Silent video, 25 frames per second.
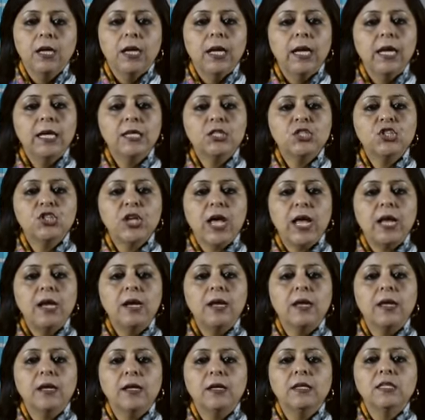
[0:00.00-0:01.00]
it shall
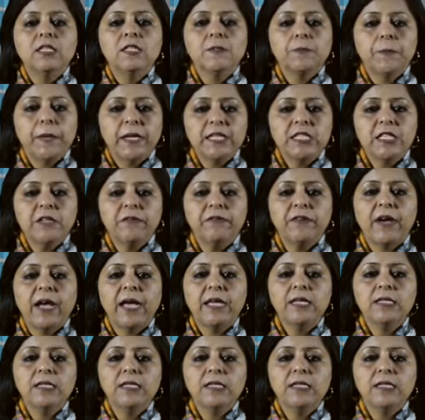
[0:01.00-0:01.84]
specify